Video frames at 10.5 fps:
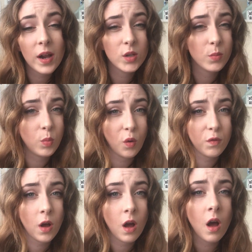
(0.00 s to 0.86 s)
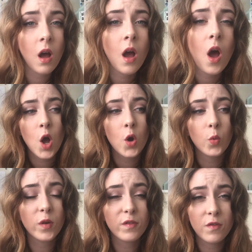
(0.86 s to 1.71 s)
and above her
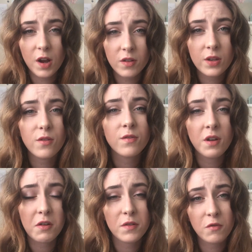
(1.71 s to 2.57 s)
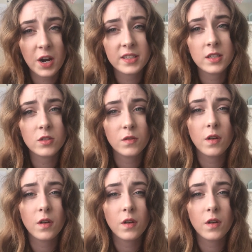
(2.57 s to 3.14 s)
were very, very frightened